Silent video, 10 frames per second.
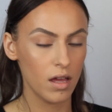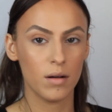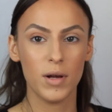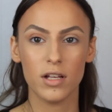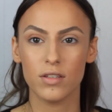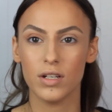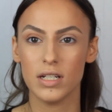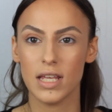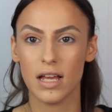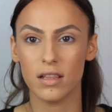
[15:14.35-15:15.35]
And I'm also going
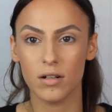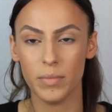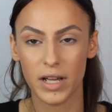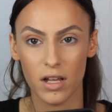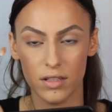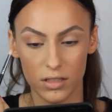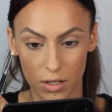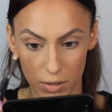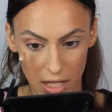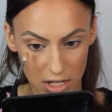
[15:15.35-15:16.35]
to take a little bit on the
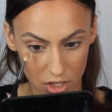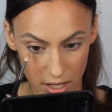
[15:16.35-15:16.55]
lower lash